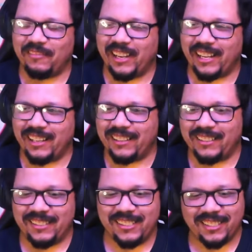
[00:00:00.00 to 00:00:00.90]
my
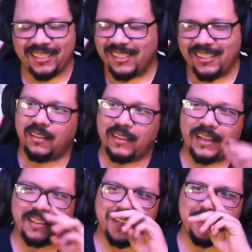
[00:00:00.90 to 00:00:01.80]
goodness.
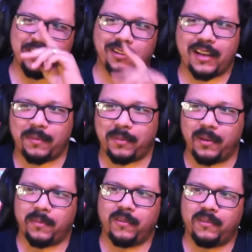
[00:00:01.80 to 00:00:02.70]
Like teacher, like
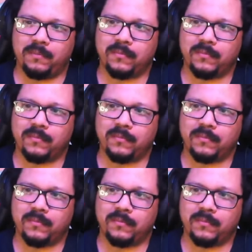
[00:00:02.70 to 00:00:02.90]
pupil.